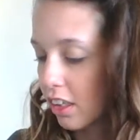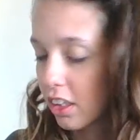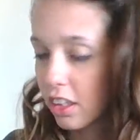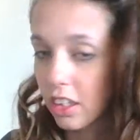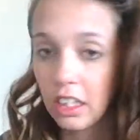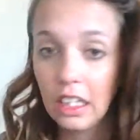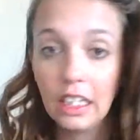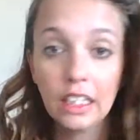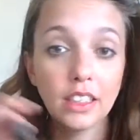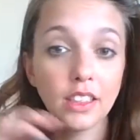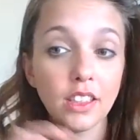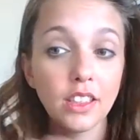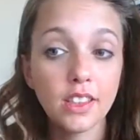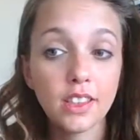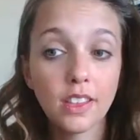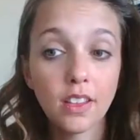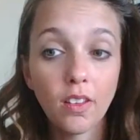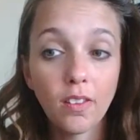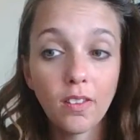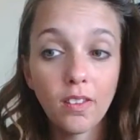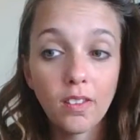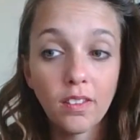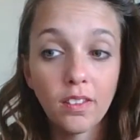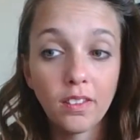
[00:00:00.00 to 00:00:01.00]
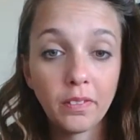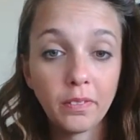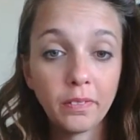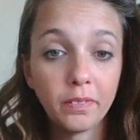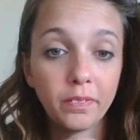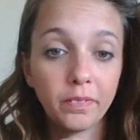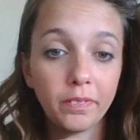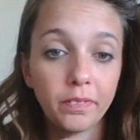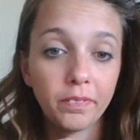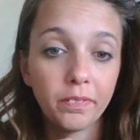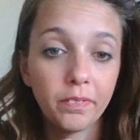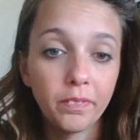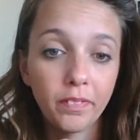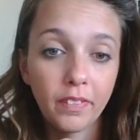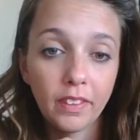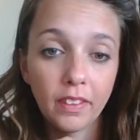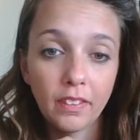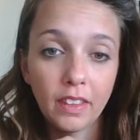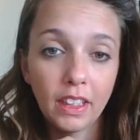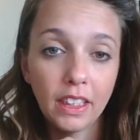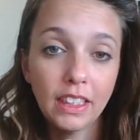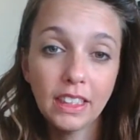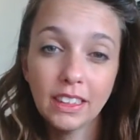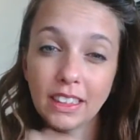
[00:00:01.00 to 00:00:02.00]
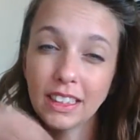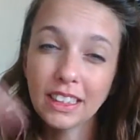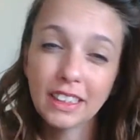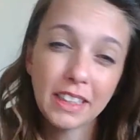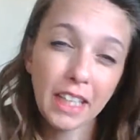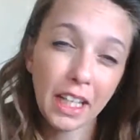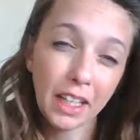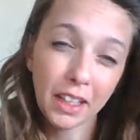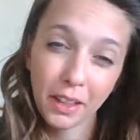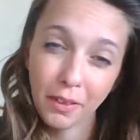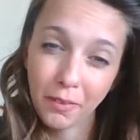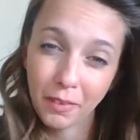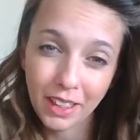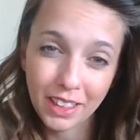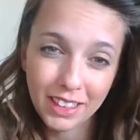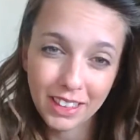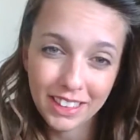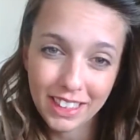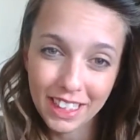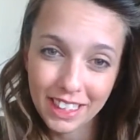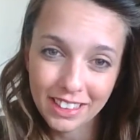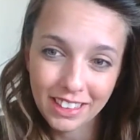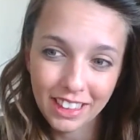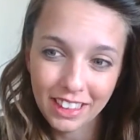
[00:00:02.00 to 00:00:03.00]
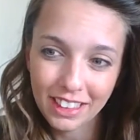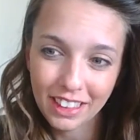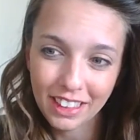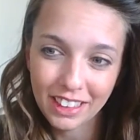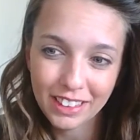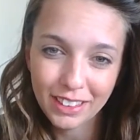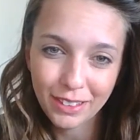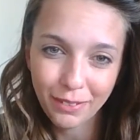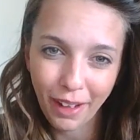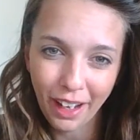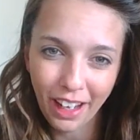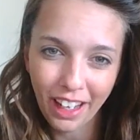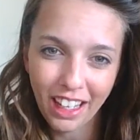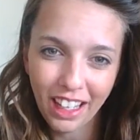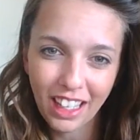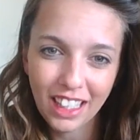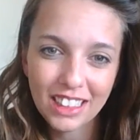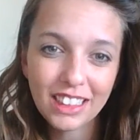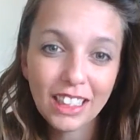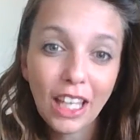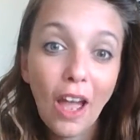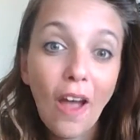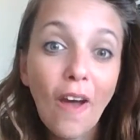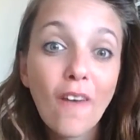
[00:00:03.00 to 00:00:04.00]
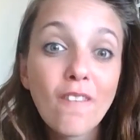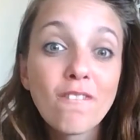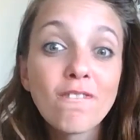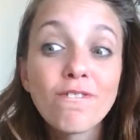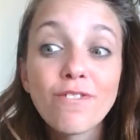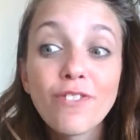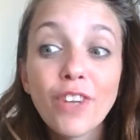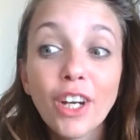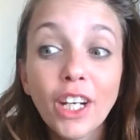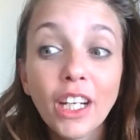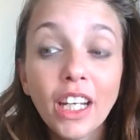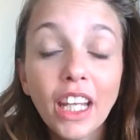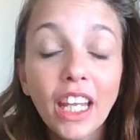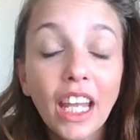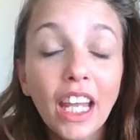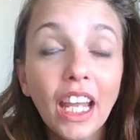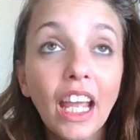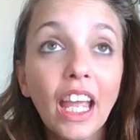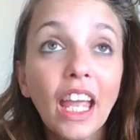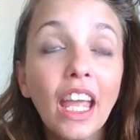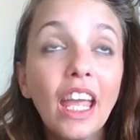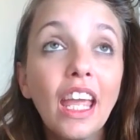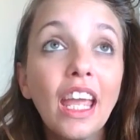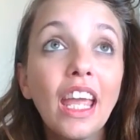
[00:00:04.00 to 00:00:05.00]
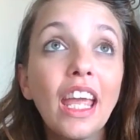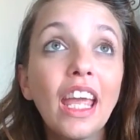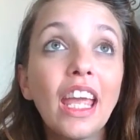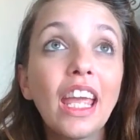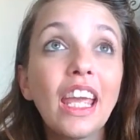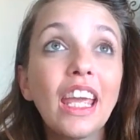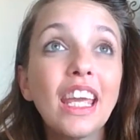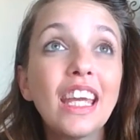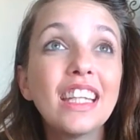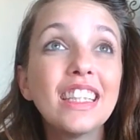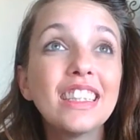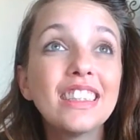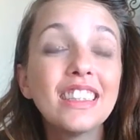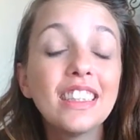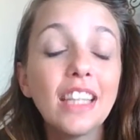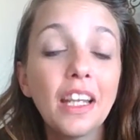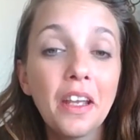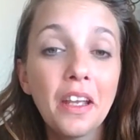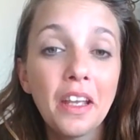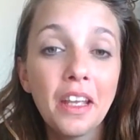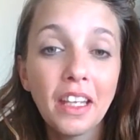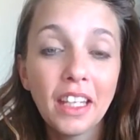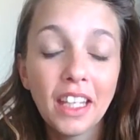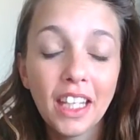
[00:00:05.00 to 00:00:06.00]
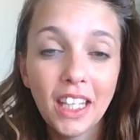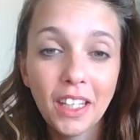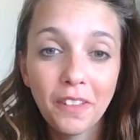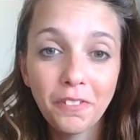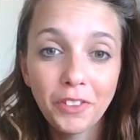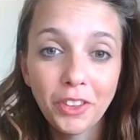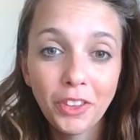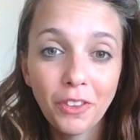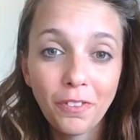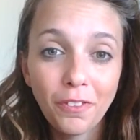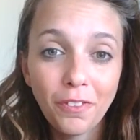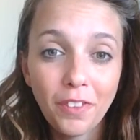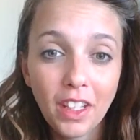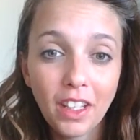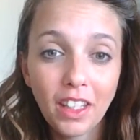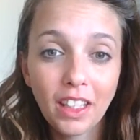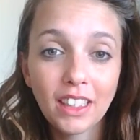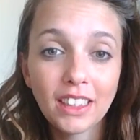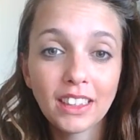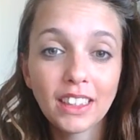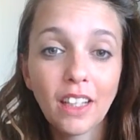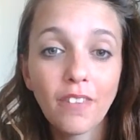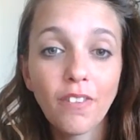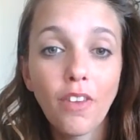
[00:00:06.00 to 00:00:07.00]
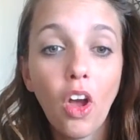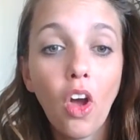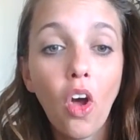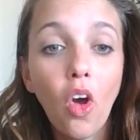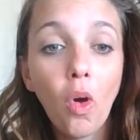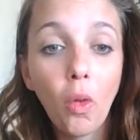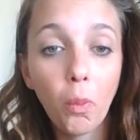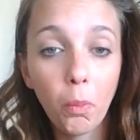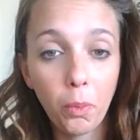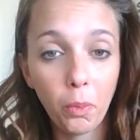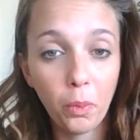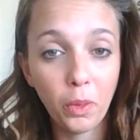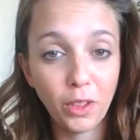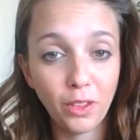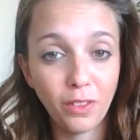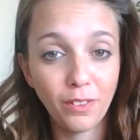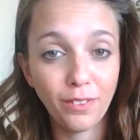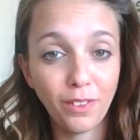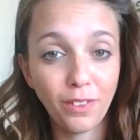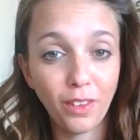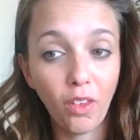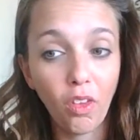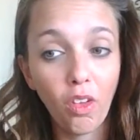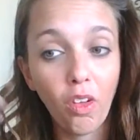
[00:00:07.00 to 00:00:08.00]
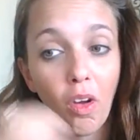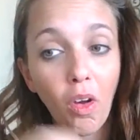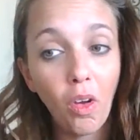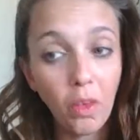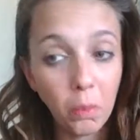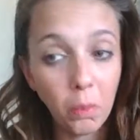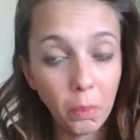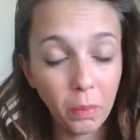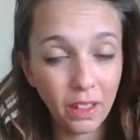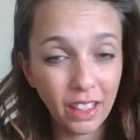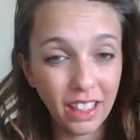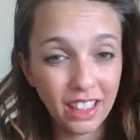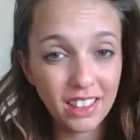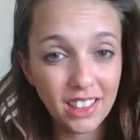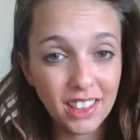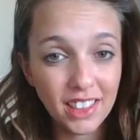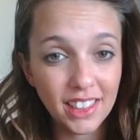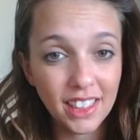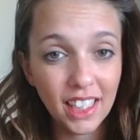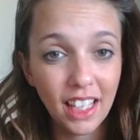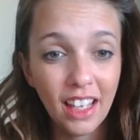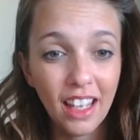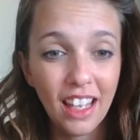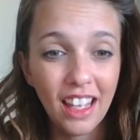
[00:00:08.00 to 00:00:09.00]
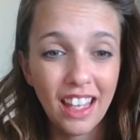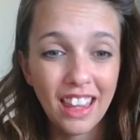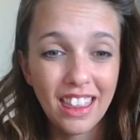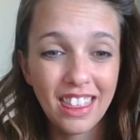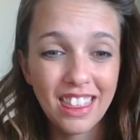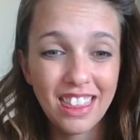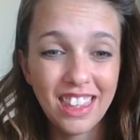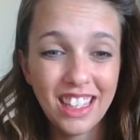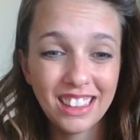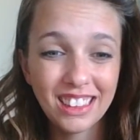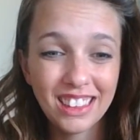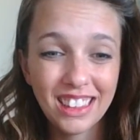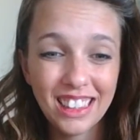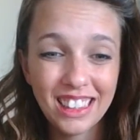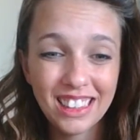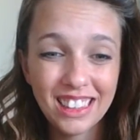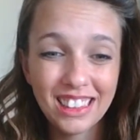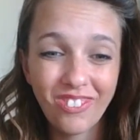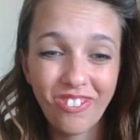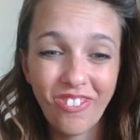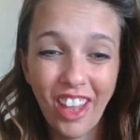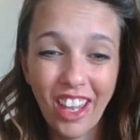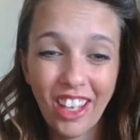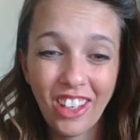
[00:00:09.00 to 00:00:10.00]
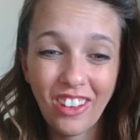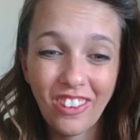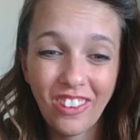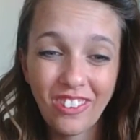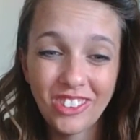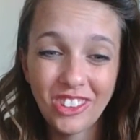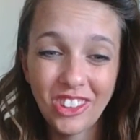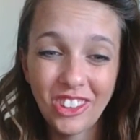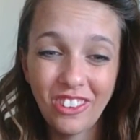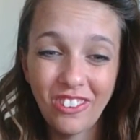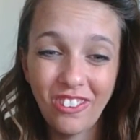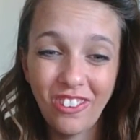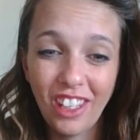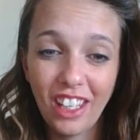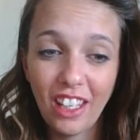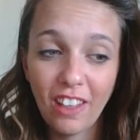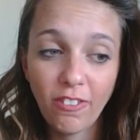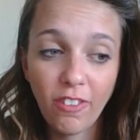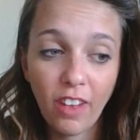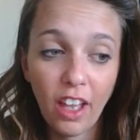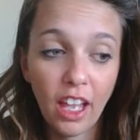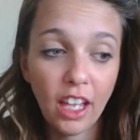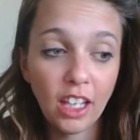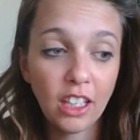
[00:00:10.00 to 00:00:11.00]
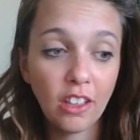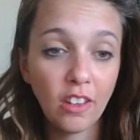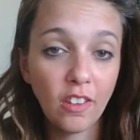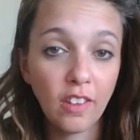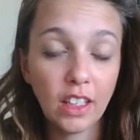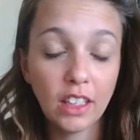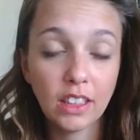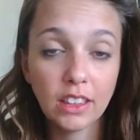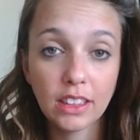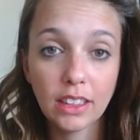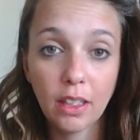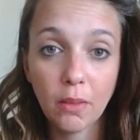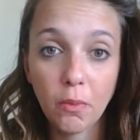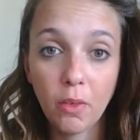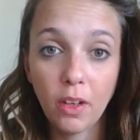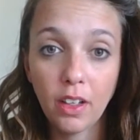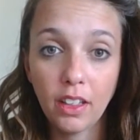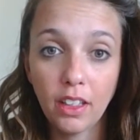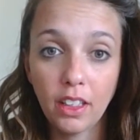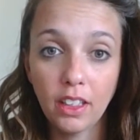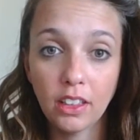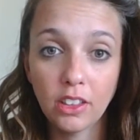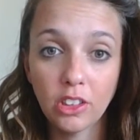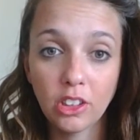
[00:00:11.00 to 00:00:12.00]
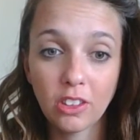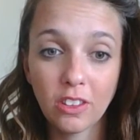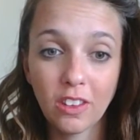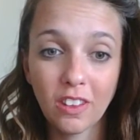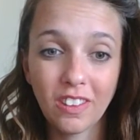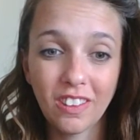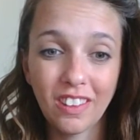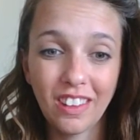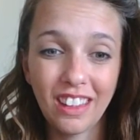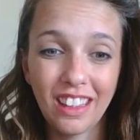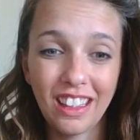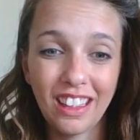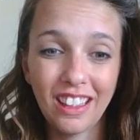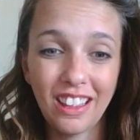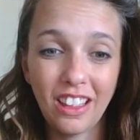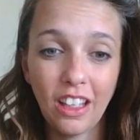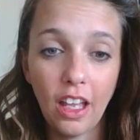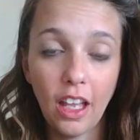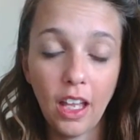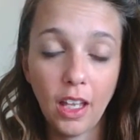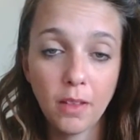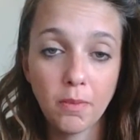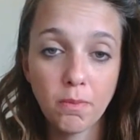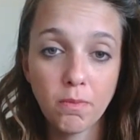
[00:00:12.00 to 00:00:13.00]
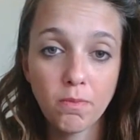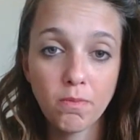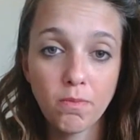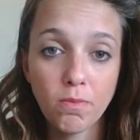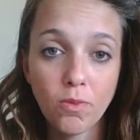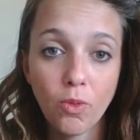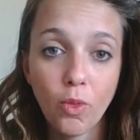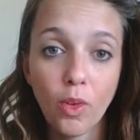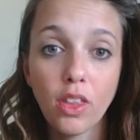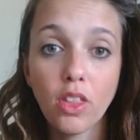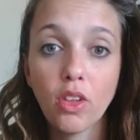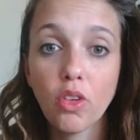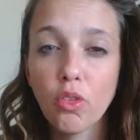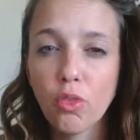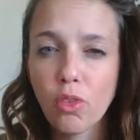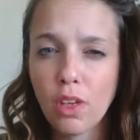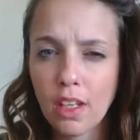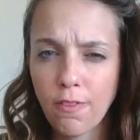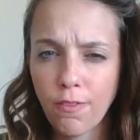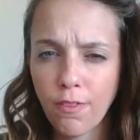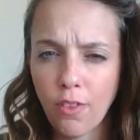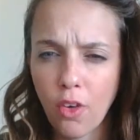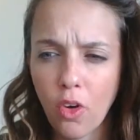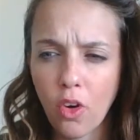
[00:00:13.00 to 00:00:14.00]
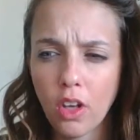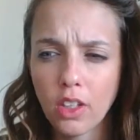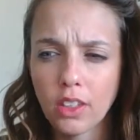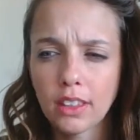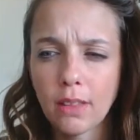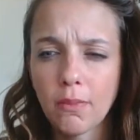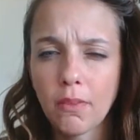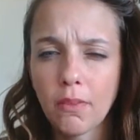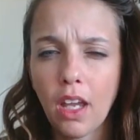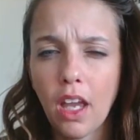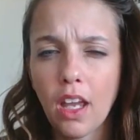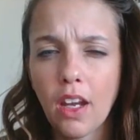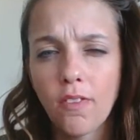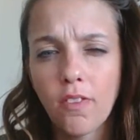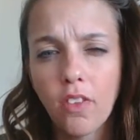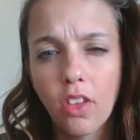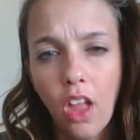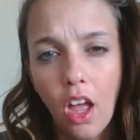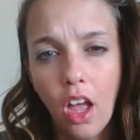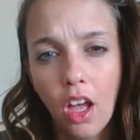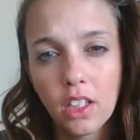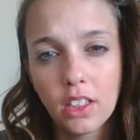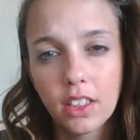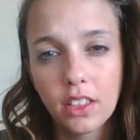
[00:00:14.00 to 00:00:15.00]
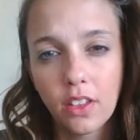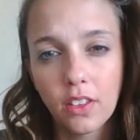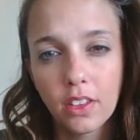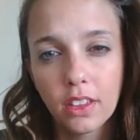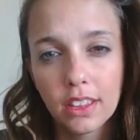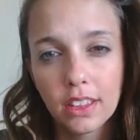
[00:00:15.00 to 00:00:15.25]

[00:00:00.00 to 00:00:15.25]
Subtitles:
Console. It does exactly what it says it does, right? It's comforting. It gives you feelings of hope when you feel hopeless. This is my go-to if I know that someone is struggling with grief or some kind of loss or